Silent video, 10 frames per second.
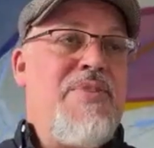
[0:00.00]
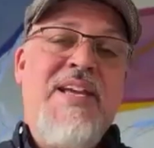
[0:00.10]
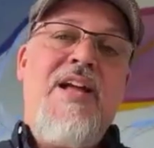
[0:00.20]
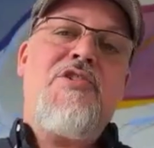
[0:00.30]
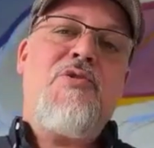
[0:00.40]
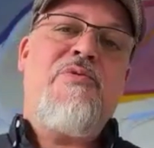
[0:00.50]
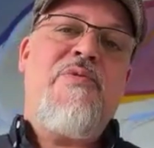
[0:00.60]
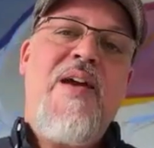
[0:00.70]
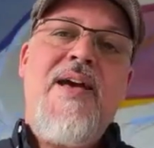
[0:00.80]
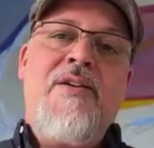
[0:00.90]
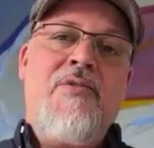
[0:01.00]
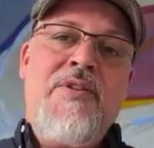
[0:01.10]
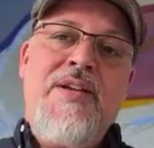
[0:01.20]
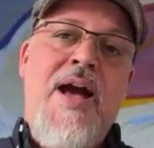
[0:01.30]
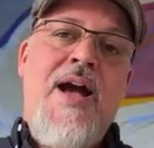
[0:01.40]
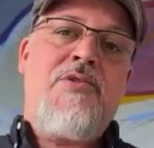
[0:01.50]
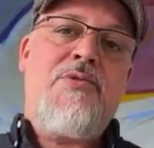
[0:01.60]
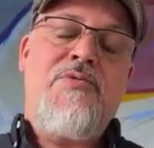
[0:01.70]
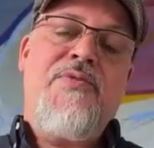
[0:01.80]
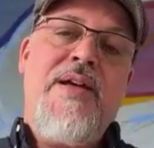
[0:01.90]
potential fan or the
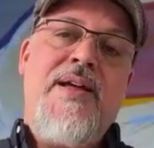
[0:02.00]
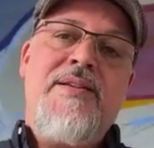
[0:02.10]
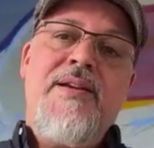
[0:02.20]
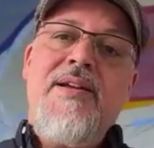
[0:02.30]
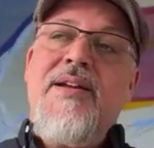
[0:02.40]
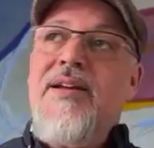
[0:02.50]
actual fan